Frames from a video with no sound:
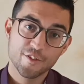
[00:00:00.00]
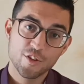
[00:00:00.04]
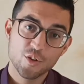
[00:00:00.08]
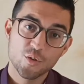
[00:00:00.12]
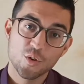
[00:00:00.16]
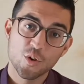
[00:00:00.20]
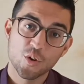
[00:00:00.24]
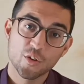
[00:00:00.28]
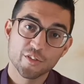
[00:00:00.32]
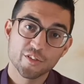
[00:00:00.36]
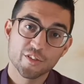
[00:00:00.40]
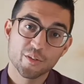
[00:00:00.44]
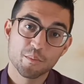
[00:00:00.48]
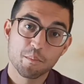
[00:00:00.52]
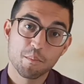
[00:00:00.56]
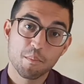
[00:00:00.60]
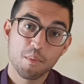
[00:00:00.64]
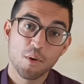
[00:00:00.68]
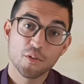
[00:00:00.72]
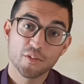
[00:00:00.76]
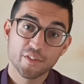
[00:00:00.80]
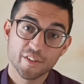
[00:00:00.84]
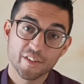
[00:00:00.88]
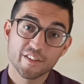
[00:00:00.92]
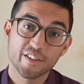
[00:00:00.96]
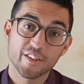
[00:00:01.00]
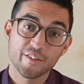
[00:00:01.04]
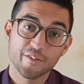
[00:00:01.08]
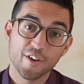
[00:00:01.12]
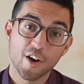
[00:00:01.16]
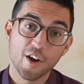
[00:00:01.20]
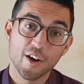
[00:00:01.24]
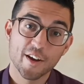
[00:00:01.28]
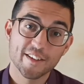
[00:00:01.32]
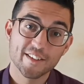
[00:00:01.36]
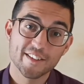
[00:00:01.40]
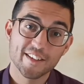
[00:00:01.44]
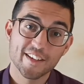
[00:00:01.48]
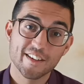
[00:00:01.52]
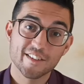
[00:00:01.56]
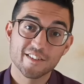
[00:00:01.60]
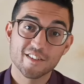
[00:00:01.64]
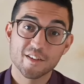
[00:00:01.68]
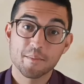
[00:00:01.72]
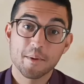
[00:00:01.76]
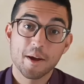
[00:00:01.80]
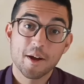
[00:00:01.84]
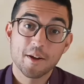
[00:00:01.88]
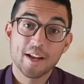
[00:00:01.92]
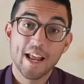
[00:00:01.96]
you got some positive ideas
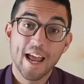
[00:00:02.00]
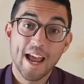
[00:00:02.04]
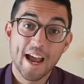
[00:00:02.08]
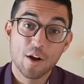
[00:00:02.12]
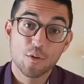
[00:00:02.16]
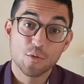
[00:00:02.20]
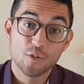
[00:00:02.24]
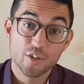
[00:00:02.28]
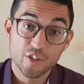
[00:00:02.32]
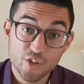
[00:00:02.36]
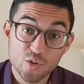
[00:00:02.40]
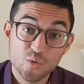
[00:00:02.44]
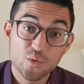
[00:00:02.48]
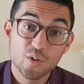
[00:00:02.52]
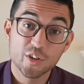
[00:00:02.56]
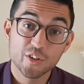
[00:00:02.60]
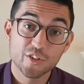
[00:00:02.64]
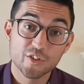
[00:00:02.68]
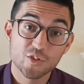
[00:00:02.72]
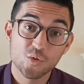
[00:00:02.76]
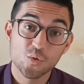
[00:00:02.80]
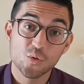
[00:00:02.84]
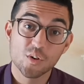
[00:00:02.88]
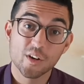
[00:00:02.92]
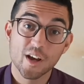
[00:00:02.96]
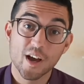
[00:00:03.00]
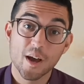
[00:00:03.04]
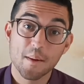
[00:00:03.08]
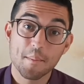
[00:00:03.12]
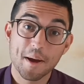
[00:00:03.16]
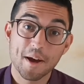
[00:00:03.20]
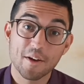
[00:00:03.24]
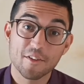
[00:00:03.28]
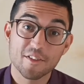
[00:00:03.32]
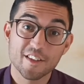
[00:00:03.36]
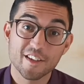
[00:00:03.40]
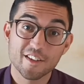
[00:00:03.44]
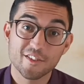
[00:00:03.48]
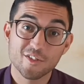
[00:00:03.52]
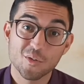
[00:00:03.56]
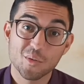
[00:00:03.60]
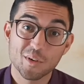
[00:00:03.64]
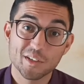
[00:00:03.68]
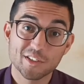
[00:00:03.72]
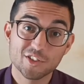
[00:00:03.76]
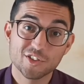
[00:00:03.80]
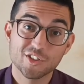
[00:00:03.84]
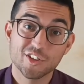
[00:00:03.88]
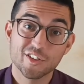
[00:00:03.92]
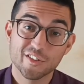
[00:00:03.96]
about how you could talk about these
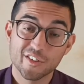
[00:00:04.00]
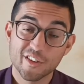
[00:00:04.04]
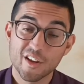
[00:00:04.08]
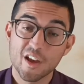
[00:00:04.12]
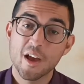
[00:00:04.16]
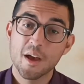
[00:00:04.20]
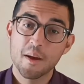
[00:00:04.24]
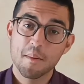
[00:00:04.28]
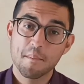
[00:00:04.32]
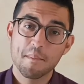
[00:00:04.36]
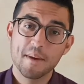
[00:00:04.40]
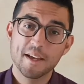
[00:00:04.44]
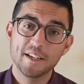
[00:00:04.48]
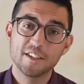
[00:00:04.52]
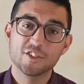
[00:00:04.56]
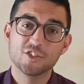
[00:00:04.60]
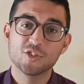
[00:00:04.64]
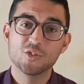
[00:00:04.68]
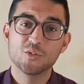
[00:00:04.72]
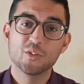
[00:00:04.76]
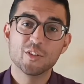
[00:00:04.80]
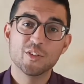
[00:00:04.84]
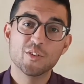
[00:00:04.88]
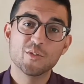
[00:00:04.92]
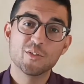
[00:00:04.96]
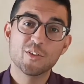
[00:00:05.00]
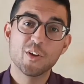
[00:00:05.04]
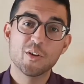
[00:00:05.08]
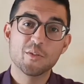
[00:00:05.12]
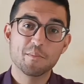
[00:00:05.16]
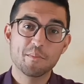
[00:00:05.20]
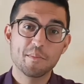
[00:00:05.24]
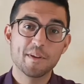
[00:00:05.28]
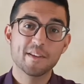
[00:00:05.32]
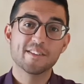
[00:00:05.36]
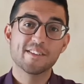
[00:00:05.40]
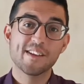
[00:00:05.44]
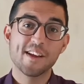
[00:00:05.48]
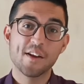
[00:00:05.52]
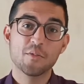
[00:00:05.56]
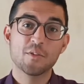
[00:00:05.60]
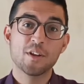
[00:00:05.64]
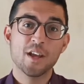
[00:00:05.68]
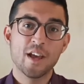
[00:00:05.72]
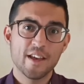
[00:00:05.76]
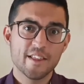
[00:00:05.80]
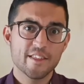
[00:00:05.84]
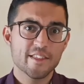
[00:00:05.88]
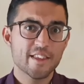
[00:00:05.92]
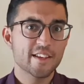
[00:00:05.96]
questions, make sure you don't miss out
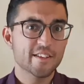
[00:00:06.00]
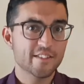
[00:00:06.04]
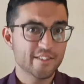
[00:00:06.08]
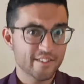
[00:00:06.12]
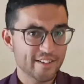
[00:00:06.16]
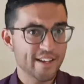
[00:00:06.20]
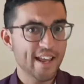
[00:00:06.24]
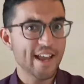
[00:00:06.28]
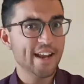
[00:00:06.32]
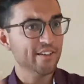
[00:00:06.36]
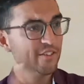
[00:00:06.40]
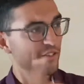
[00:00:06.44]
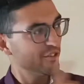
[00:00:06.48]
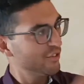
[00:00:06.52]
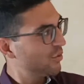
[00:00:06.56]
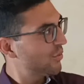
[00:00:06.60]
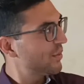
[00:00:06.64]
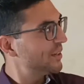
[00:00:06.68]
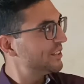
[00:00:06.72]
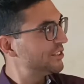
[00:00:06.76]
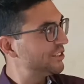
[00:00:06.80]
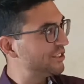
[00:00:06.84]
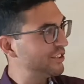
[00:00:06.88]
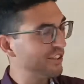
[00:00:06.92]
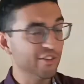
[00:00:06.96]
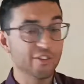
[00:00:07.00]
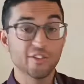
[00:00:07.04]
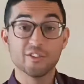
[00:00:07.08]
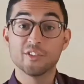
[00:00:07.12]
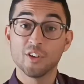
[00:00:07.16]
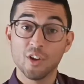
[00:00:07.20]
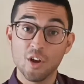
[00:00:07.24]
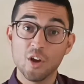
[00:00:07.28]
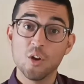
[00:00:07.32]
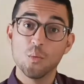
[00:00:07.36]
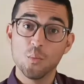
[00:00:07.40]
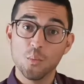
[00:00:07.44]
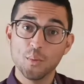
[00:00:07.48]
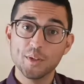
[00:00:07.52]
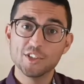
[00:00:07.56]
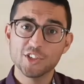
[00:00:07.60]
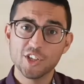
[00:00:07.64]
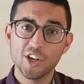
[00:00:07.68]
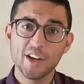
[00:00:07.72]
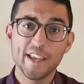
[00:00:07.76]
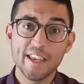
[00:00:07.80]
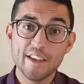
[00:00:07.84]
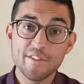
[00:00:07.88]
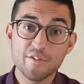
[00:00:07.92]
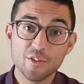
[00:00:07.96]
these next questions, which
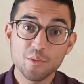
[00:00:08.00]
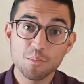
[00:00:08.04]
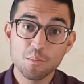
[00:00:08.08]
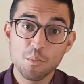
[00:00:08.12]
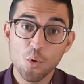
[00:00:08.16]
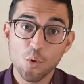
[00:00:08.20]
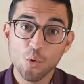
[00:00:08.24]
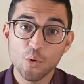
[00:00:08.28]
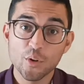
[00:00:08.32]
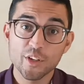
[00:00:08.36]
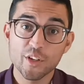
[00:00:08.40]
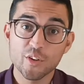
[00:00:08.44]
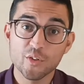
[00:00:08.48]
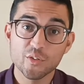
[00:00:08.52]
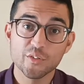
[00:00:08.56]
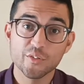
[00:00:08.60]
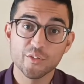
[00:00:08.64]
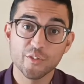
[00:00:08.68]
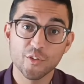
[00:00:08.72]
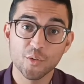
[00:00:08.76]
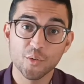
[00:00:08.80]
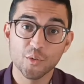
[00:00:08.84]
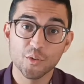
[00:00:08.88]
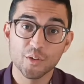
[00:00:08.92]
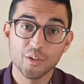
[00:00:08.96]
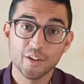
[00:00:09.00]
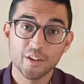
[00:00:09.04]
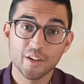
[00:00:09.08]
are even more useful.